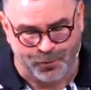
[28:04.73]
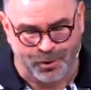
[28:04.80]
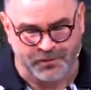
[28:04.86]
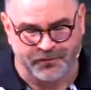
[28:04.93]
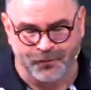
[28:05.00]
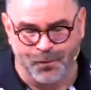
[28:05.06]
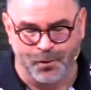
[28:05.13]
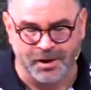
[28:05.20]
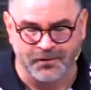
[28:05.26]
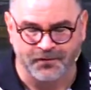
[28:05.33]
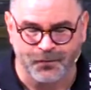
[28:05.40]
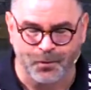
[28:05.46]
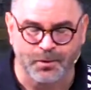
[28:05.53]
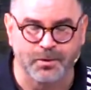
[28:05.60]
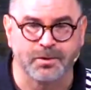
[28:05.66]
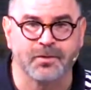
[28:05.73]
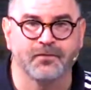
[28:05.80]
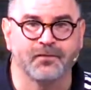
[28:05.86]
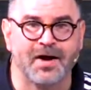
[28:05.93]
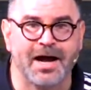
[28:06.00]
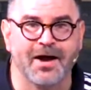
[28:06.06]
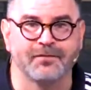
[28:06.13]
44 and
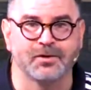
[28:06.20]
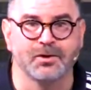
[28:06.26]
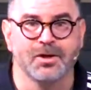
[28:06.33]
45.